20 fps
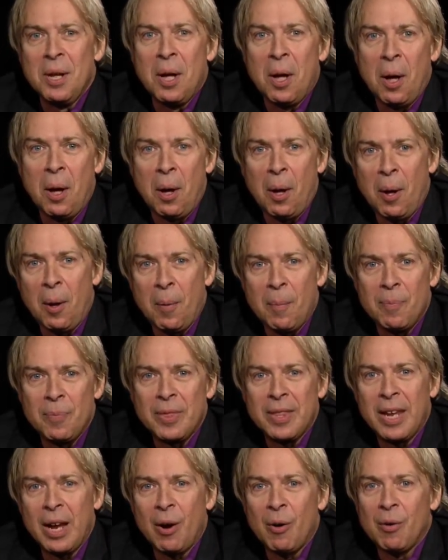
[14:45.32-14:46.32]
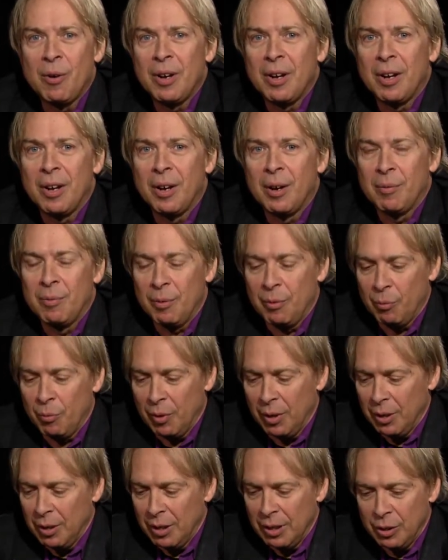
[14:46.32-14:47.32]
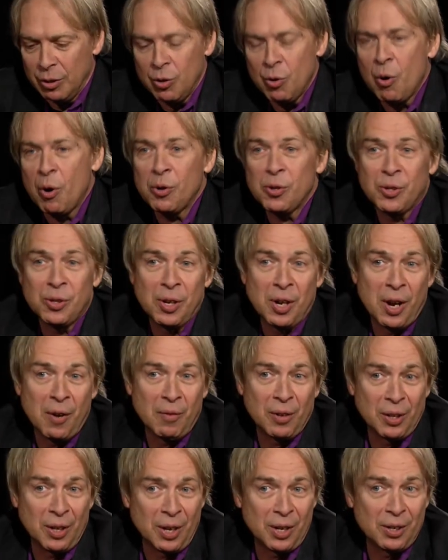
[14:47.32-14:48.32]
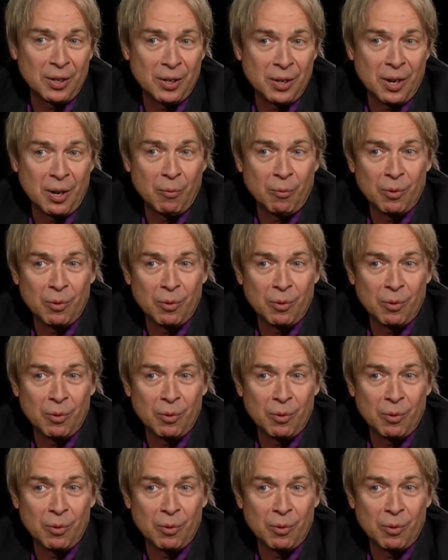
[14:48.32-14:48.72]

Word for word: Um, now, uh, you also have a lot of non.